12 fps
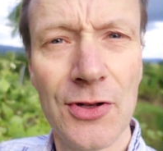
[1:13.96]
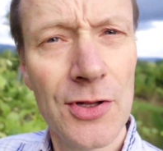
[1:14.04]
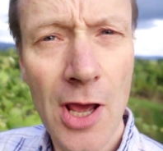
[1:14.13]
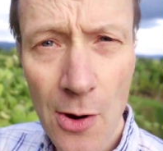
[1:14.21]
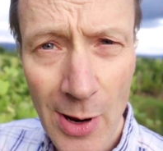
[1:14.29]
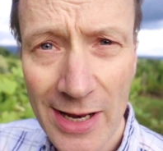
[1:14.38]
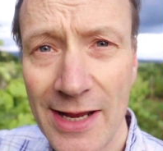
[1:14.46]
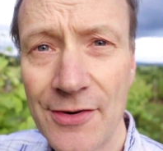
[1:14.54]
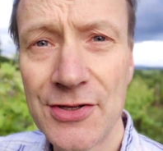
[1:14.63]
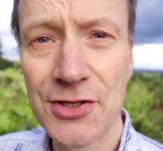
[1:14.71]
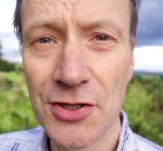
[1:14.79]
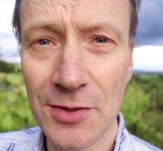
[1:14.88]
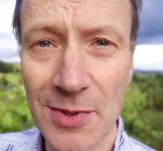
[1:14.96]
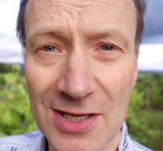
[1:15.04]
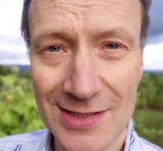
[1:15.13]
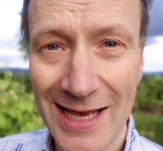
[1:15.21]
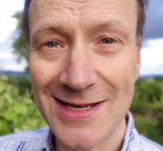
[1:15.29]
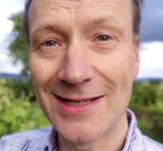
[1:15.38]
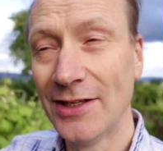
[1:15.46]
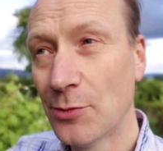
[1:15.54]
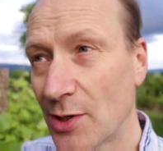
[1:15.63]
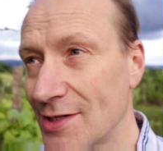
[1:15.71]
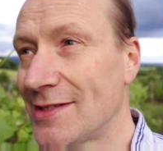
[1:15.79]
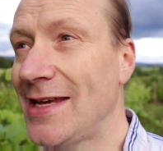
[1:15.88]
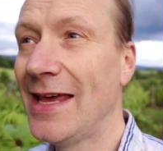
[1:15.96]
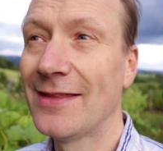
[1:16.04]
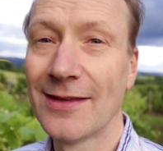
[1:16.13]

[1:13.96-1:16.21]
are nowhere near as good because actually you want to take